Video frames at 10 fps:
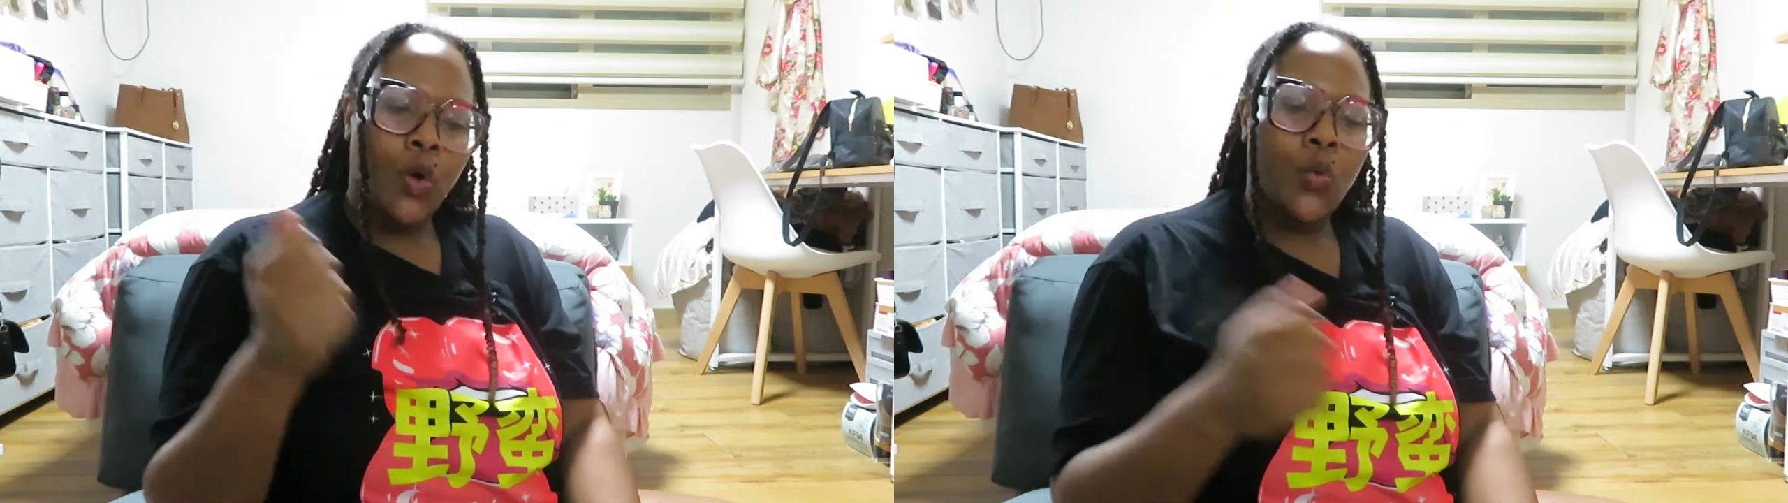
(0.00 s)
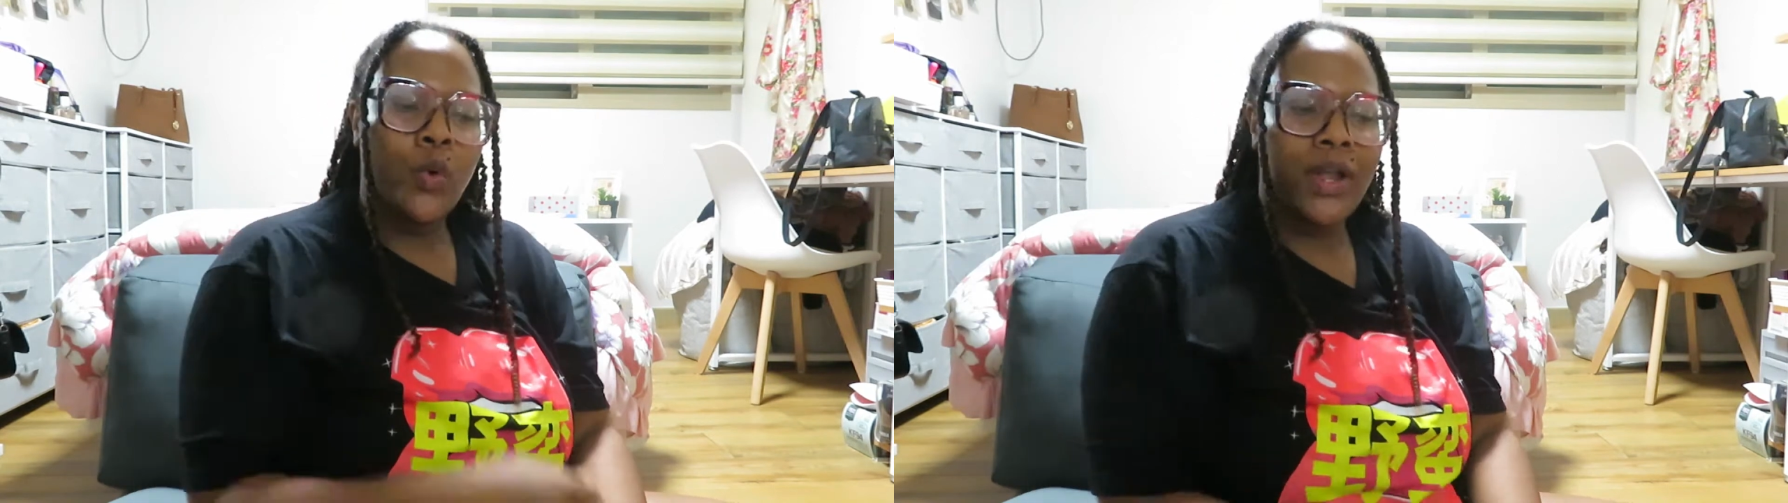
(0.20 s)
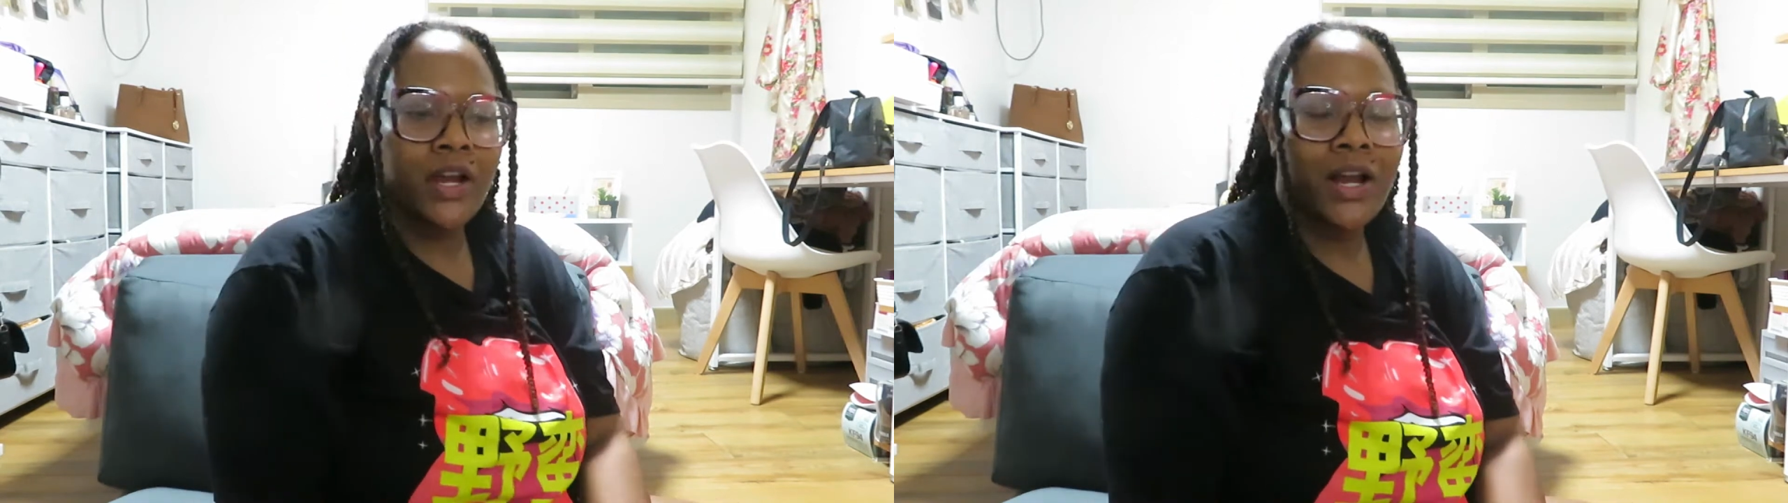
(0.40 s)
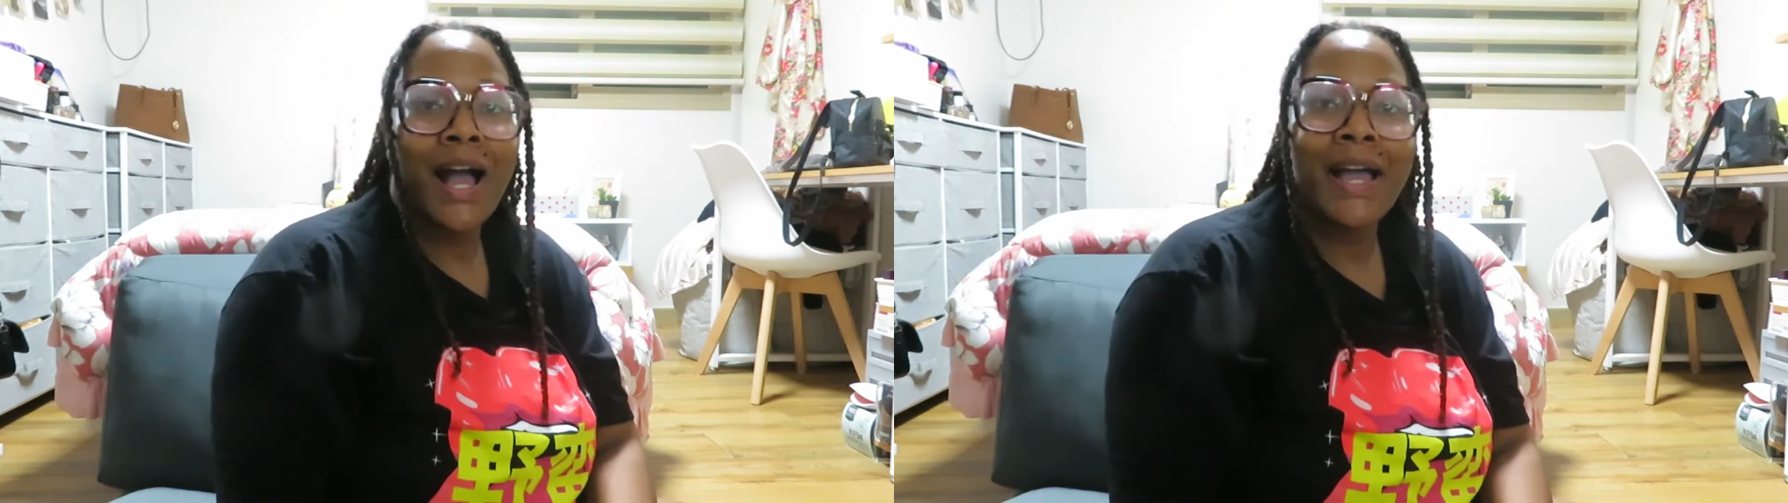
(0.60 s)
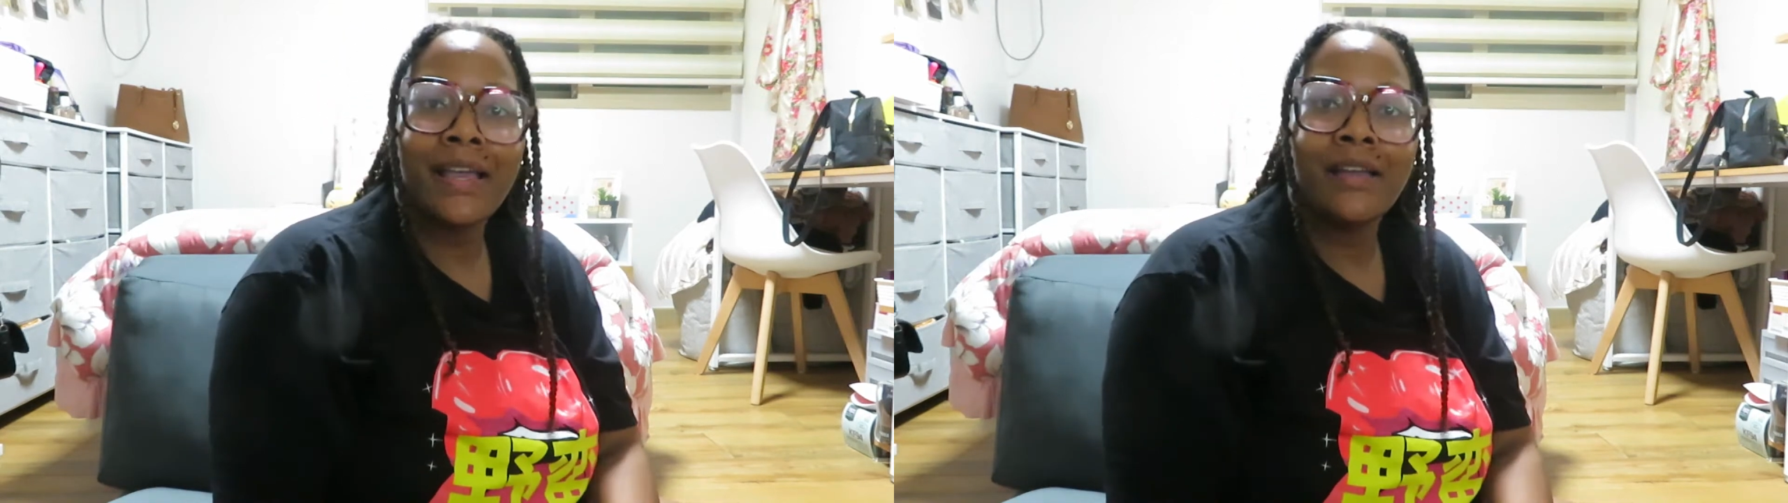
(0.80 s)
where
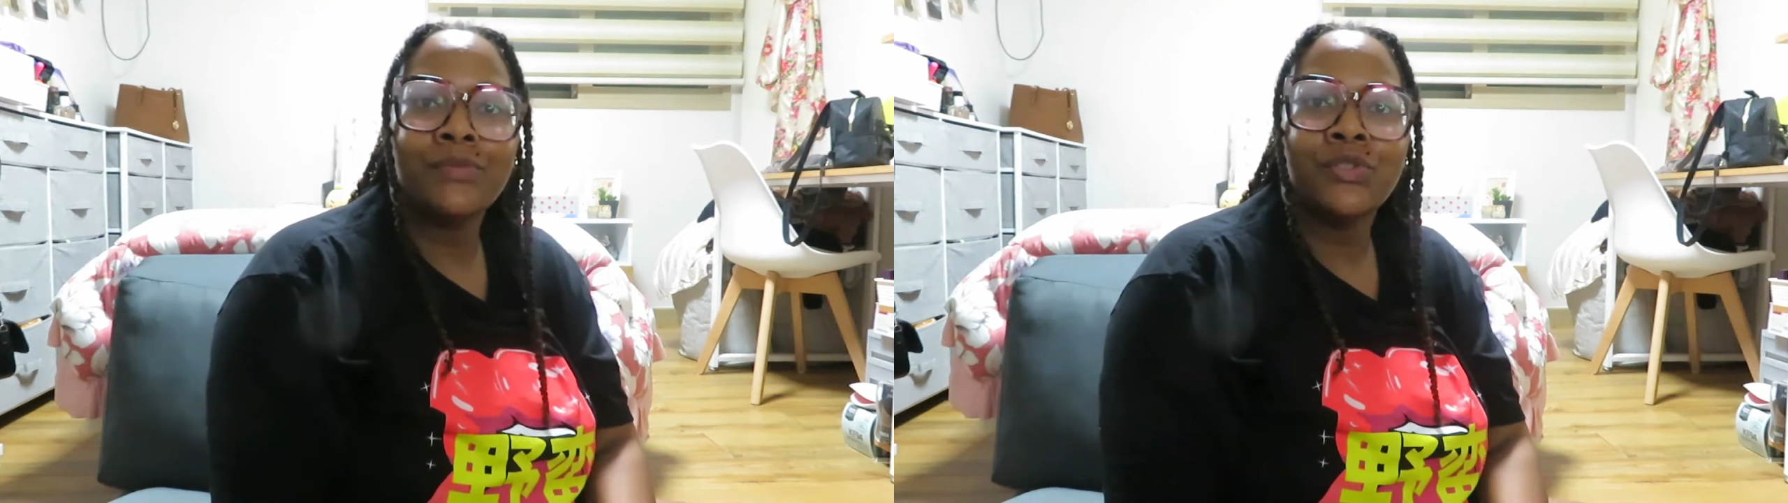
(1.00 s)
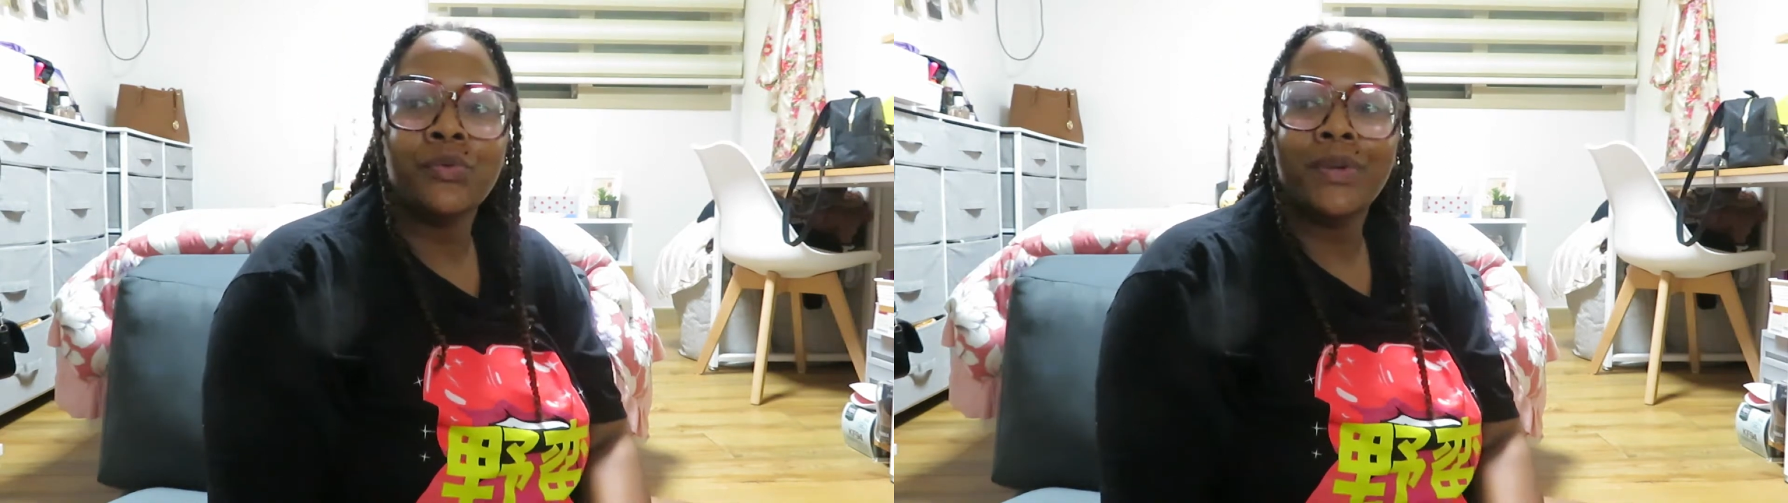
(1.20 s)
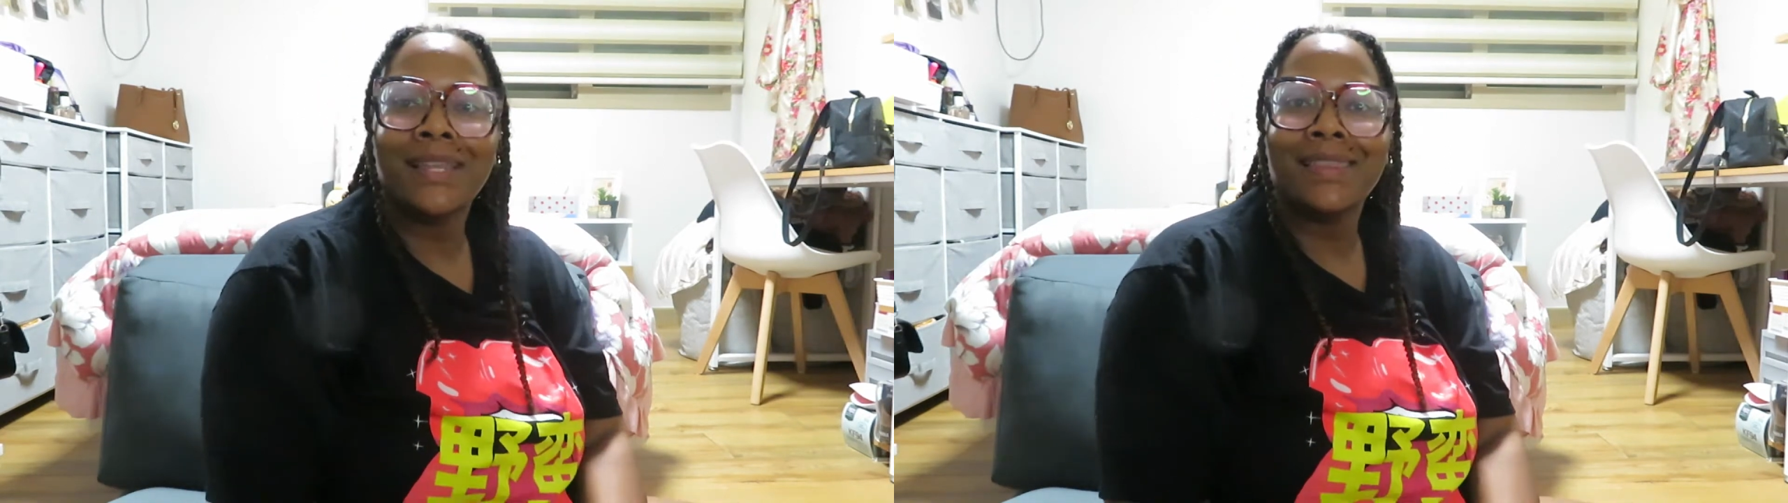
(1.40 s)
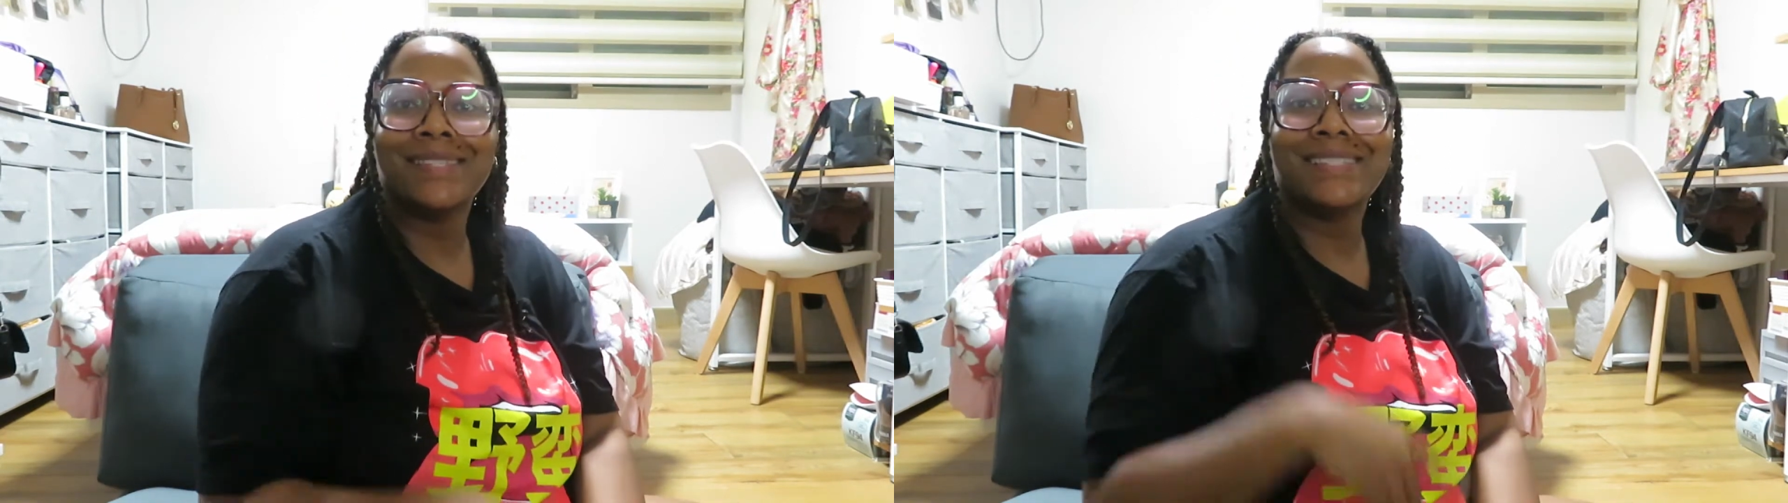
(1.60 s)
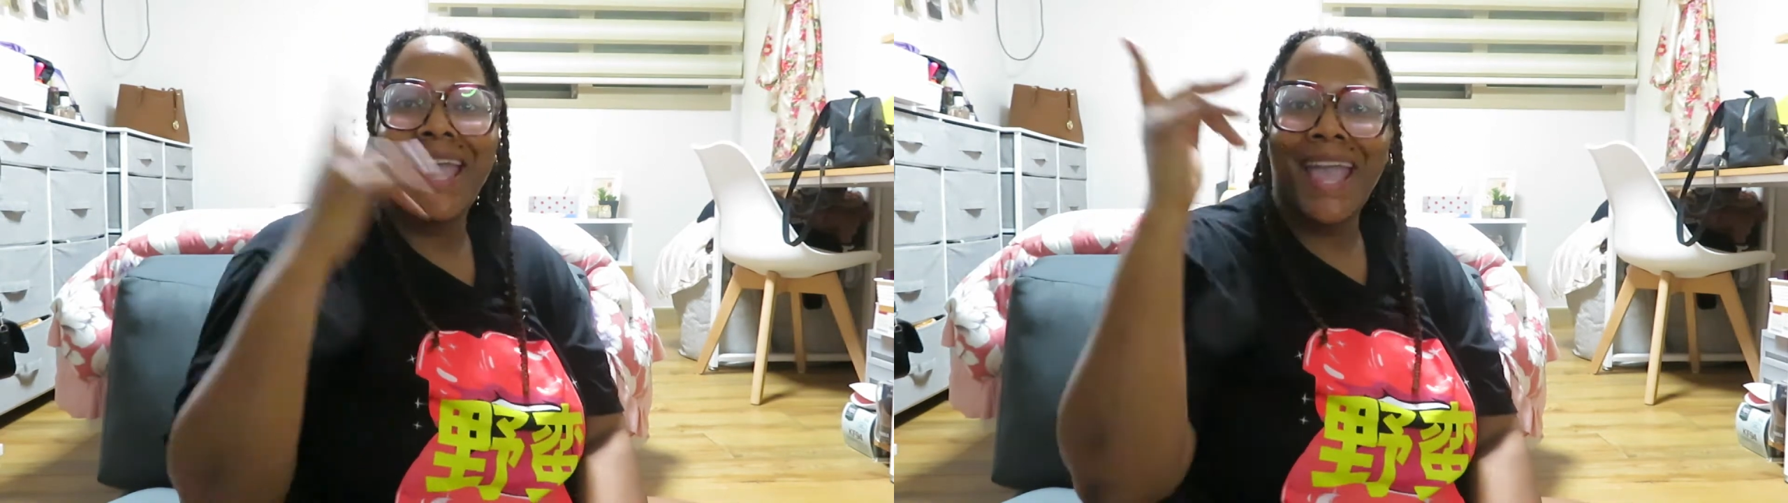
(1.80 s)
I am doing this